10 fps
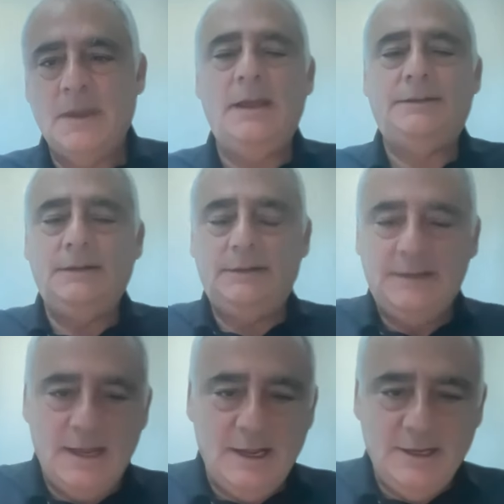And
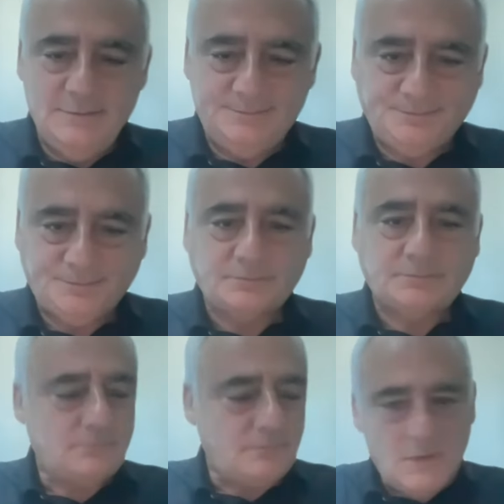today,
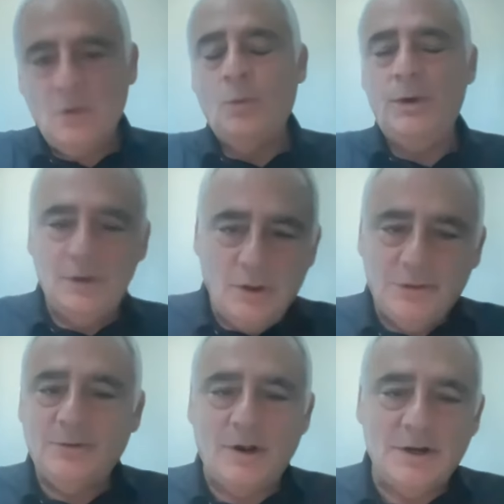we know
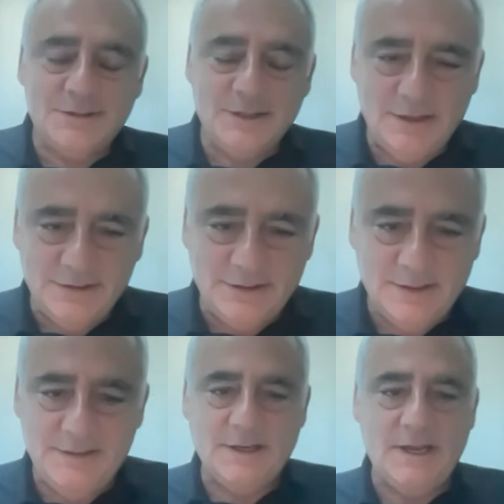through our studies at
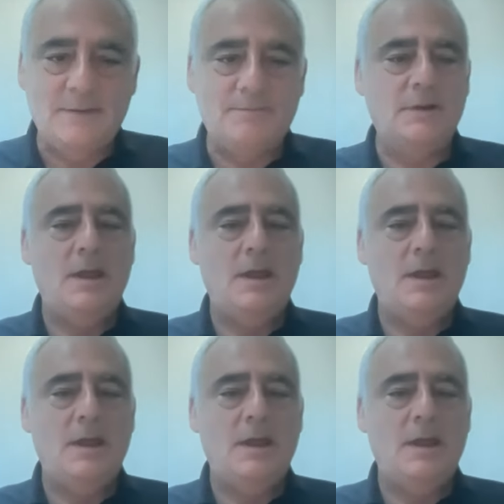ISGAP,